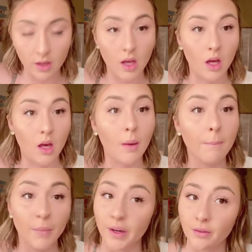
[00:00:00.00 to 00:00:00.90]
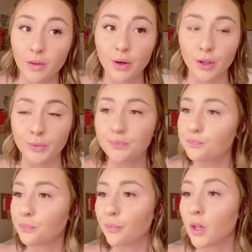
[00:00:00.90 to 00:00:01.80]
a mind of their own
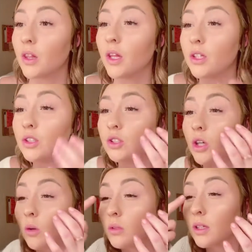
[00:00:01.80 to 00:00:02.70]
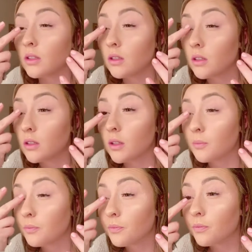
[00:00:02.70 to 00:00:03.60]
and they don't like to listen.